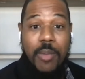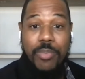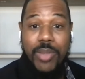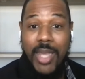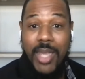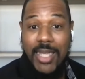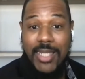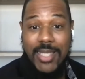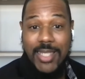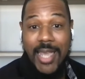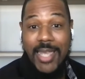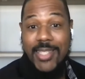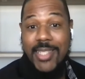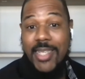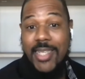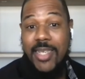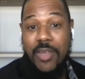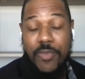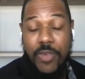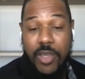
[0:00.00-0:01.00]
plays a
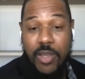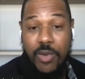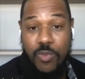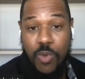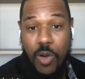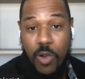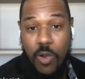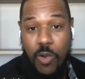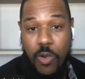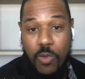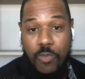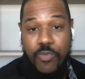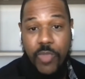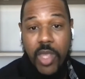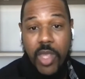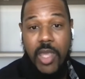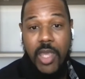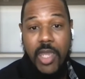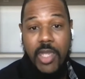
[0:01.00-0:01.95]
significant role